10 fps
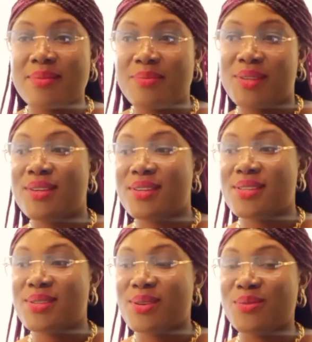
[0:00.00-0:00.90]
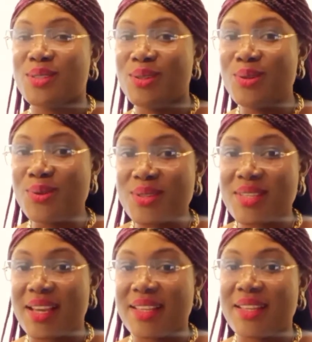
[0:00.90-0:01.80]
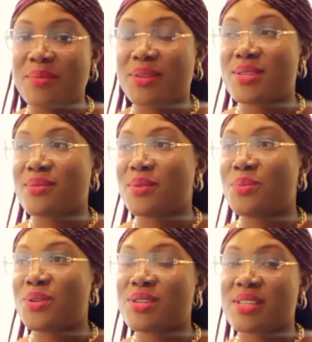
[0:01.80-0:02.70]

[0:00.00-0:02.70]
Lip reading: because of the looks, and then because of the pictures and